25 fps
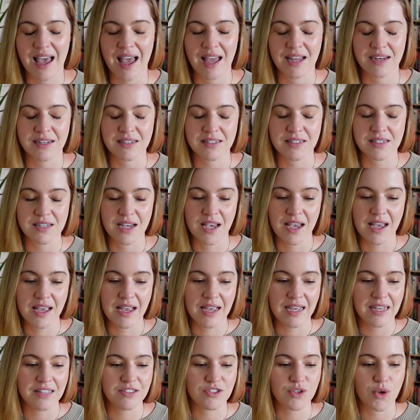And
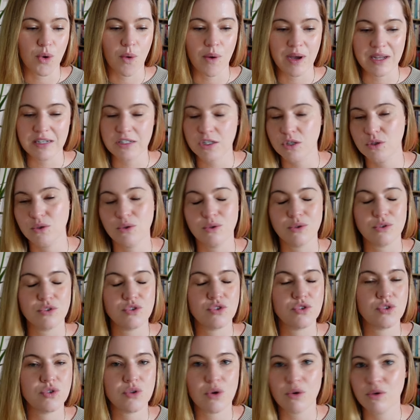it's going to look
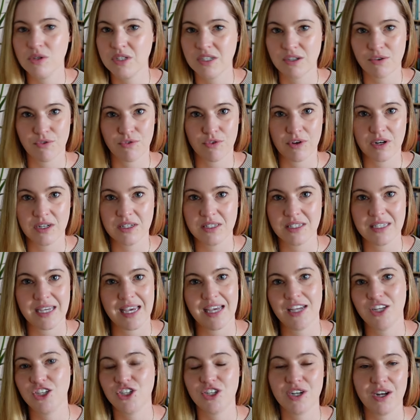so different
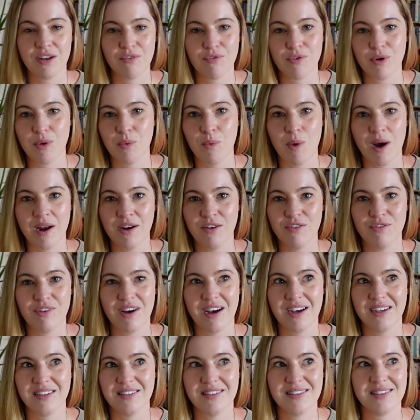to each and every one of
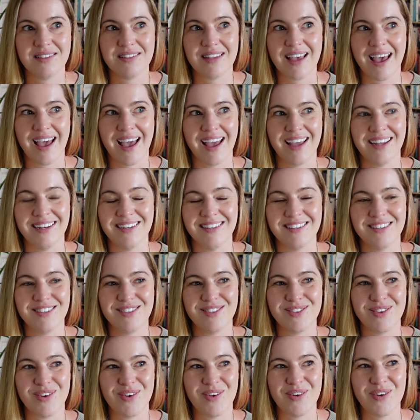us. And
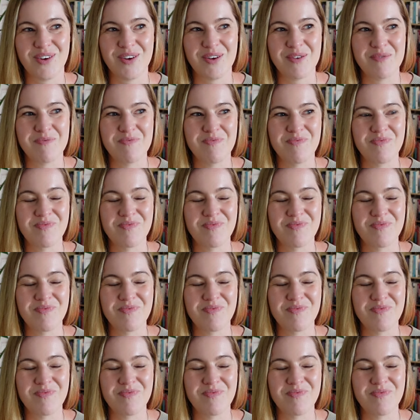so